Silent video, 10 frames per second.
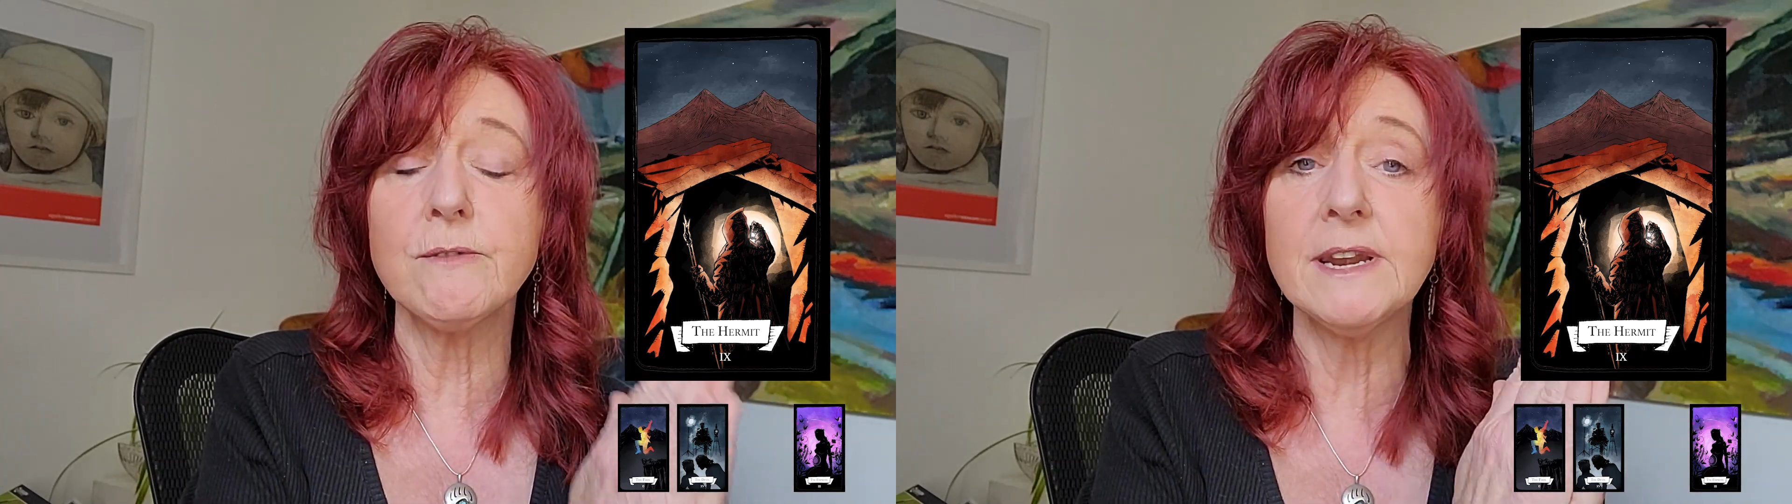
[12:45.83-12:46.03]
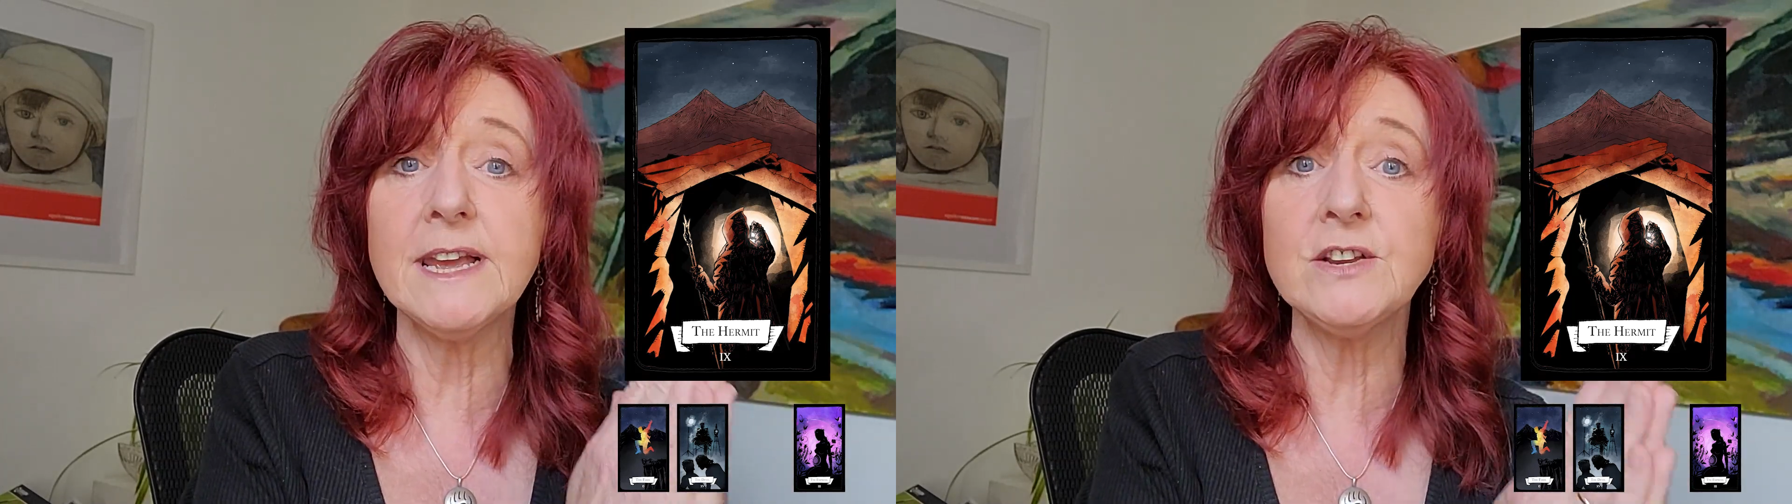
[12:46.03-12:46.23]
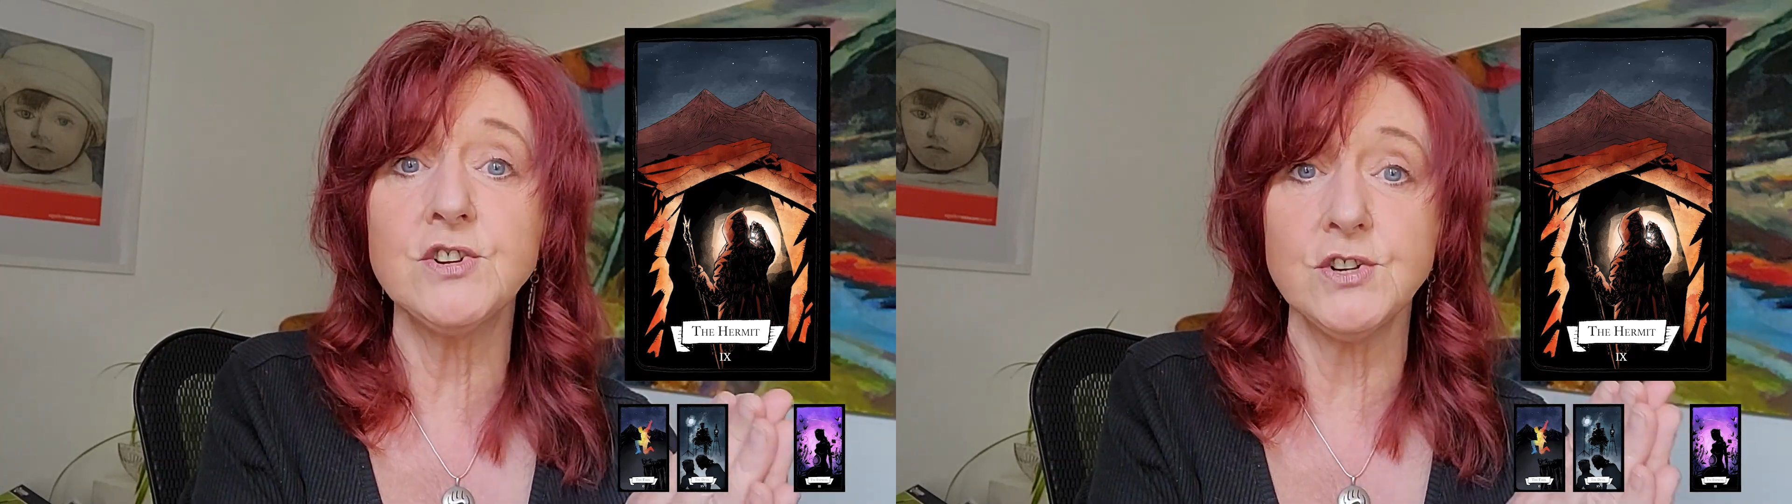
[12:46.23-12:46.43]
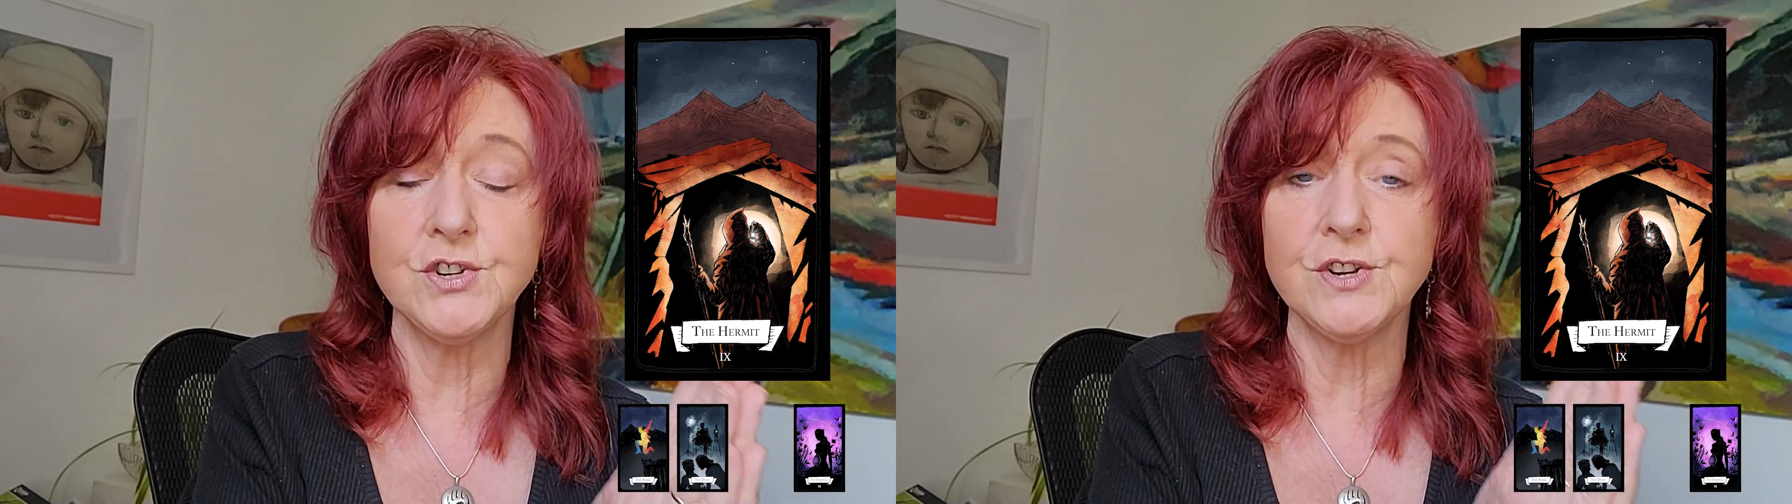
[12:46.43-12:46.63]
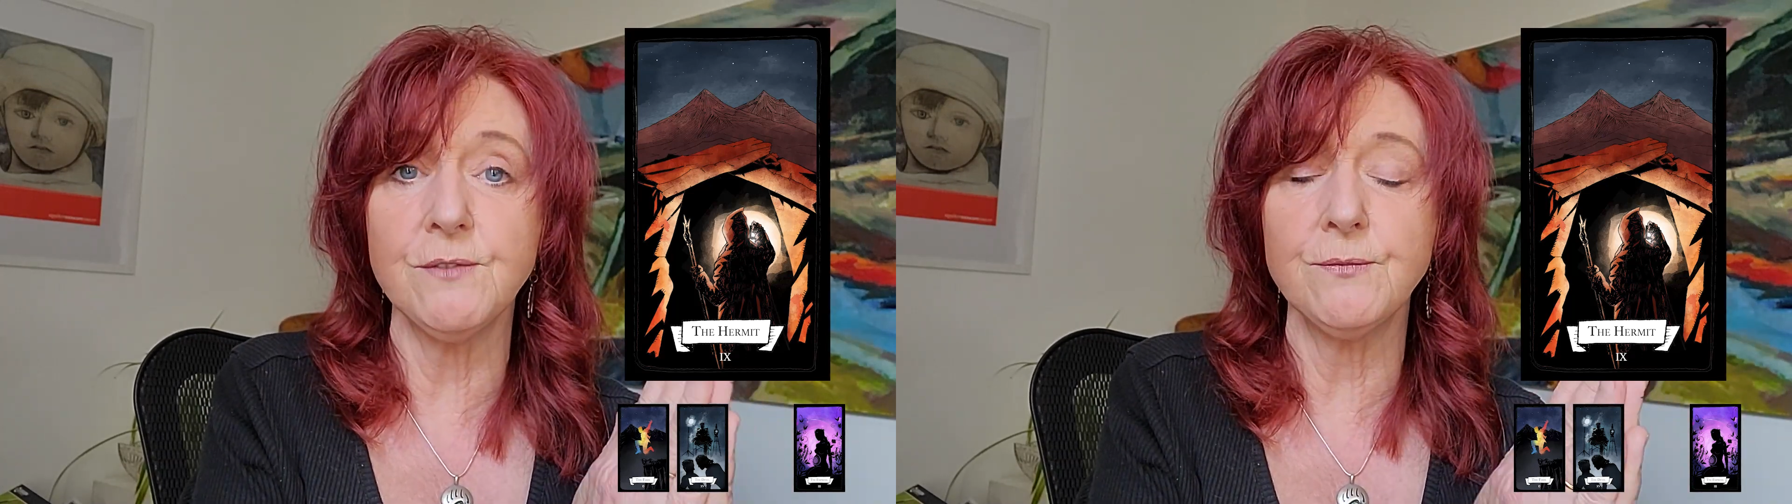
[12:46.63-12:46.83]

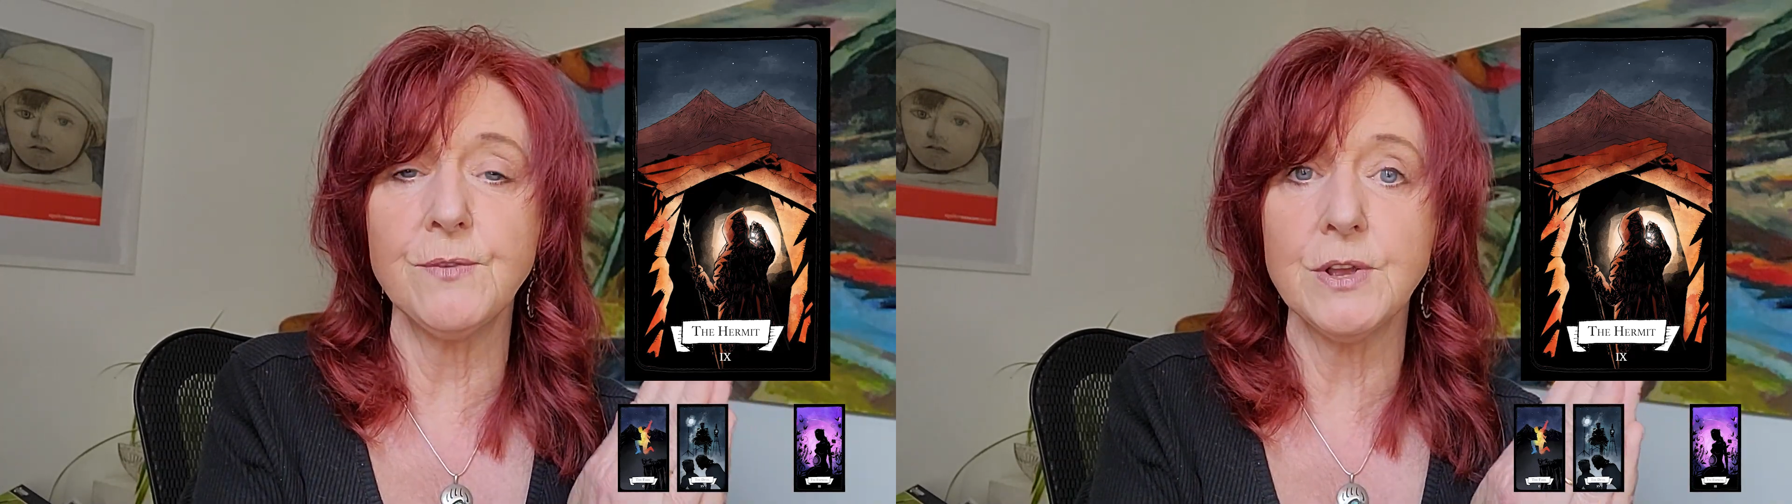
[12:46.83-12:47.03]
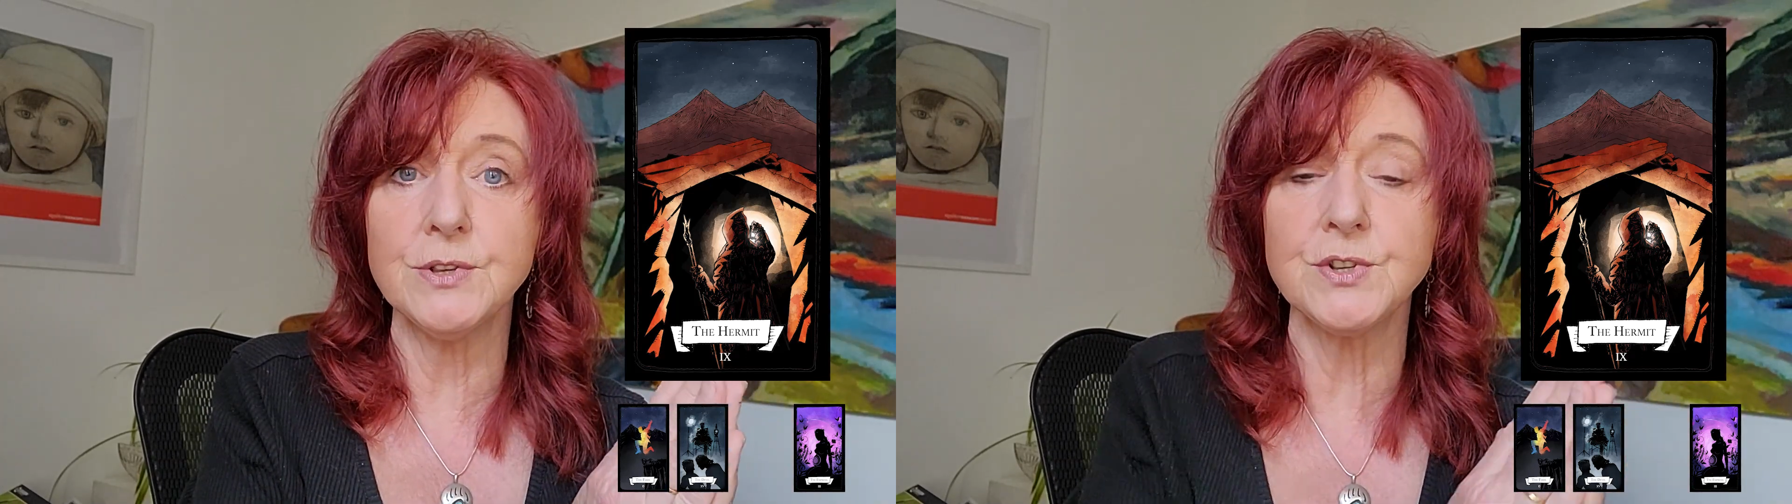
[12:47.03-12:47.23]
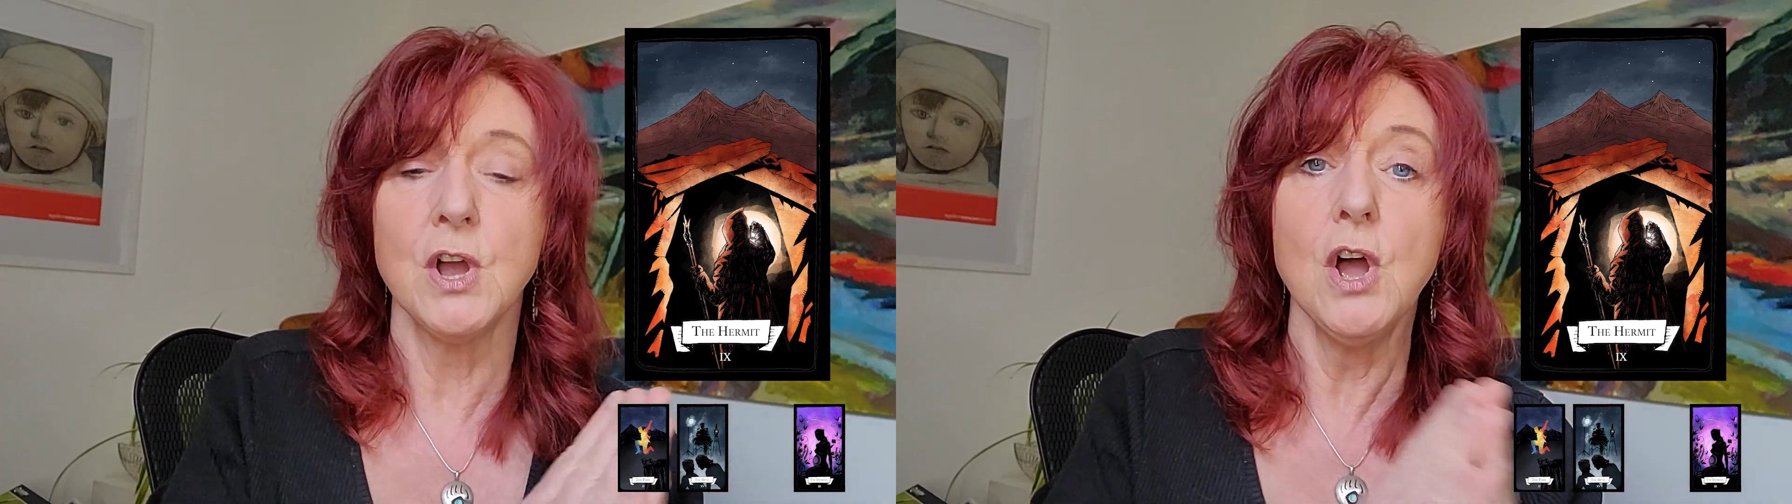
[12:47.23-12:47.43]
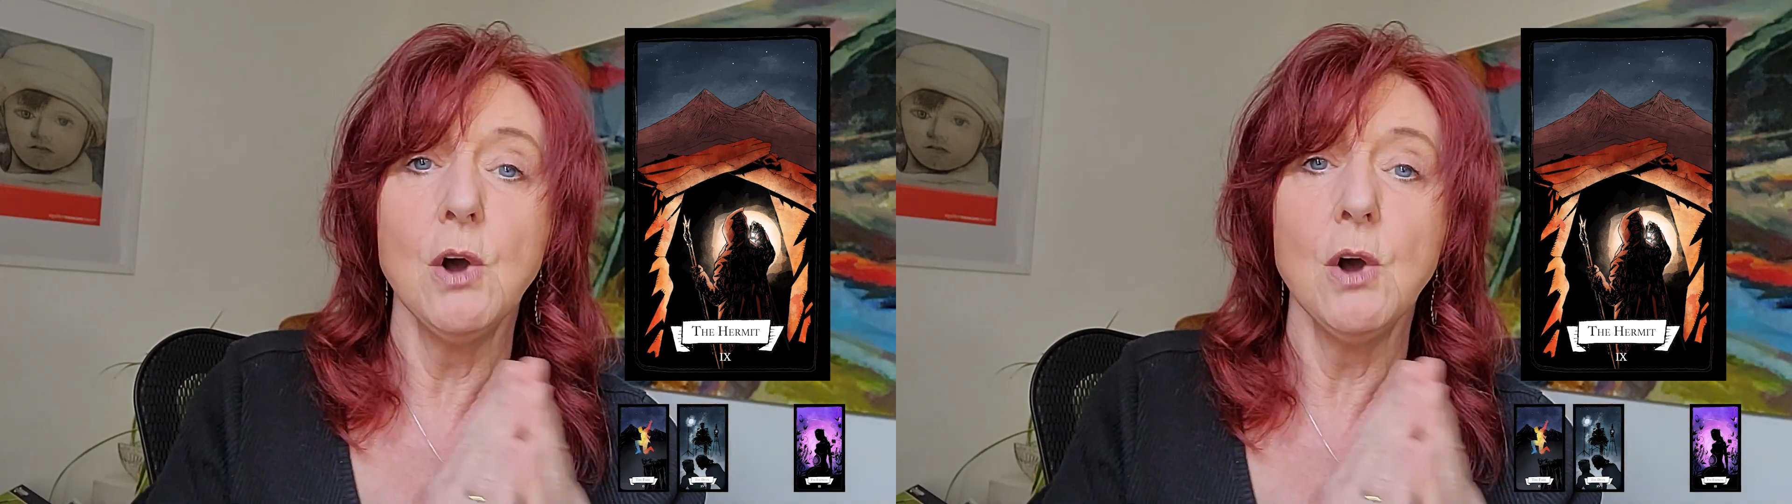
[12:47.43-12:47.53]
relationship first.